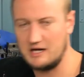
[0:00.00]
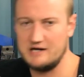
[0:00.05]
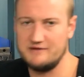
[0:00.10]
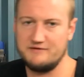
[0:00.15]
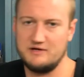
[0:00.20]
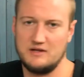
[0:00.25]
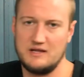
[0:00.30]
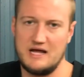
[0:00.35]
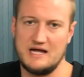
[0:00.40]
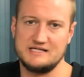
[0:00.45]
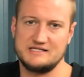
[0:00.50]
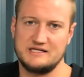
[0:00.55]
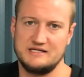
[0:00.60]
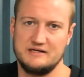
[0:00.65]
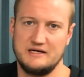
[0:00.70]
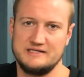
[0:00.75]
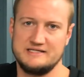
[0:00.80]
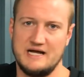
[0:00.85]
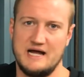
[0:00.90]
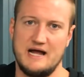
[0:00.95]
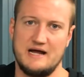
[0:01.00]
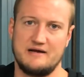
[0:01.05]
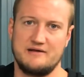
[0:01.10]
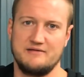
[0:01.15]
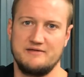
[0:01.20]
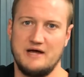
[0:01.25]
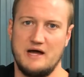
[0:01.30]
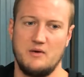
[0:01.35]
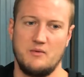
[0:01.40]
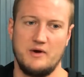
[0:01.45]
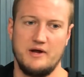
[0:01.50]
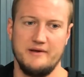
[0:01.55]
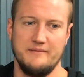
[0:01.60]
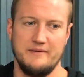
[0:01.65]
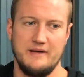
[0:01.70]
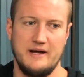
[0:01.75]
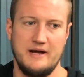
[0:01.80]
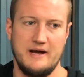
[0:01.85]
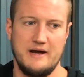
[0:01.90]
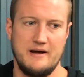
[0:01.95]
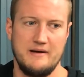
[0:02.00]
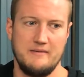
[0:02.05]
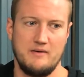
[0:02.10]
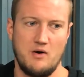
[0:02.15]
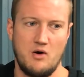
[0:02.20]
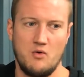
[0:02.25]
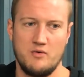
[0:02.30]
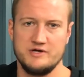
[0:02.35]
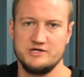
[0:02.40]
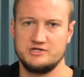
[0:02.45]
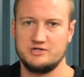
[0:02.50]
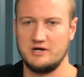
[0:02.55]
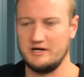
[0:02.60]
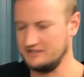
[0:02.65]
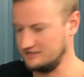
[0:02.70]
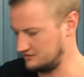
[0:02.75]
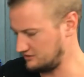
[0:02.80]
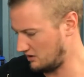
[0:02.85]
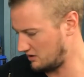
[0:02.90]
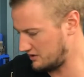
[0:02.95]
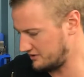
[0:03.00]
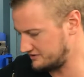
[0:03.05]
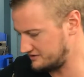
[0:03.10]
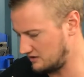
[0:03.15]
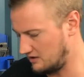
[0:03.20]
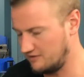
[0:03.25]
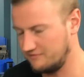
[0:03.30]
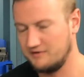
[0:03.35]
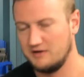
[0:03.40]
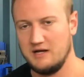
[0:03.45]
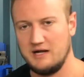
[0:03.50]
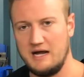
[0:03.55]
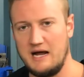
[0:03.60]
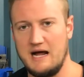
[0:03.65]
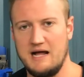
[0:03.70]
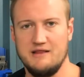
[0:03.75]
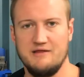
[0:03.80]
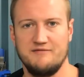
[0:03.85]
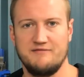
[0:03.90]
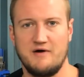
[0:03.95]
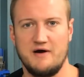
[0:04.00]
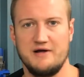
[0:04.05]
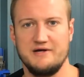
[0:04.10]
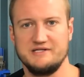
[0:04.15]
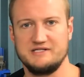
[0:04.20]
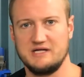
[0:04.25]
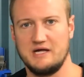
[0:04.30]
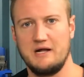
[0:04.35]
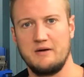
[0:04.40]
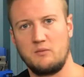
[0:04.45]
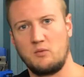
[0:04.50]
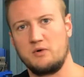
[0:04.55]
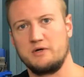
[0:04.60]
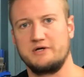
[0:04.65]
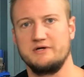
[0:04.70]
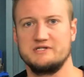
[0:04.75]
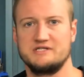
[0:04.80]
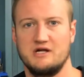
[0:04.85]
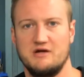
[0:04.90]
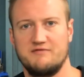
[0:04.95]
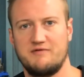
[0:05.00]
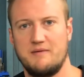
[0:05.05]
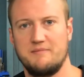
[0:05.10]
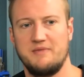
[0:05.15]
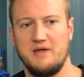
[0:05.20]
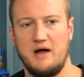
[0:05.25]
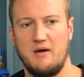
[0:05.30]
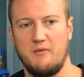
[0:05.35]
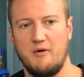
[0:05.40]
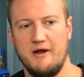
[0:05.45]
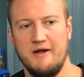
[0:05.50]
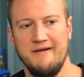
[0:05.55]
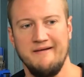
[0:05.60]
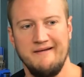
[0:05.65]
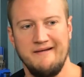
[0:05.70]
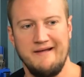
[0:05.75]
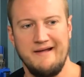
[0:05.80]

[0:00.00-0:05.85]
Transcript: are kind of your last attack that way. Uh, always try to start yourself at the vise and work yourself up that way.